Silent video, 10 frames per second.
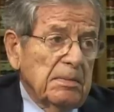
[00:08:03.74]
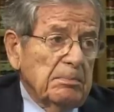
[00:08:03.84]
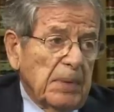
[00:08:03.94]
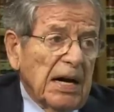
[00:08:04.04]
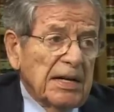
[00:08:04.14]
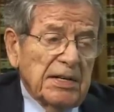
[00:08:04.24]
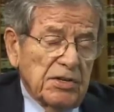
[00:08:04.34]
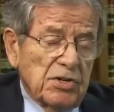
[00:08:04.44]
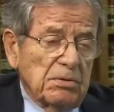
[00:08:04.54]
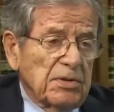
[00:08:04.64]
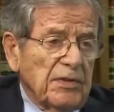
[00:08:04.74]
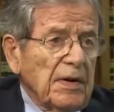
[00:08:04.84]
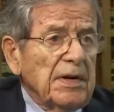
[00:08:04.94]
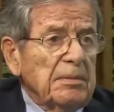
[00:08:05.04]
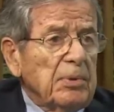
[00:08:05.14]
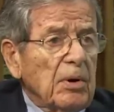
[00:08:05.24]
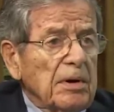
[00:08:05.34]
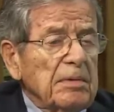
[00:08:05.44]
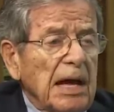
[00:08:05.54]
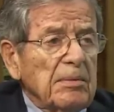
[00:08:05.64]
bond issue was very important.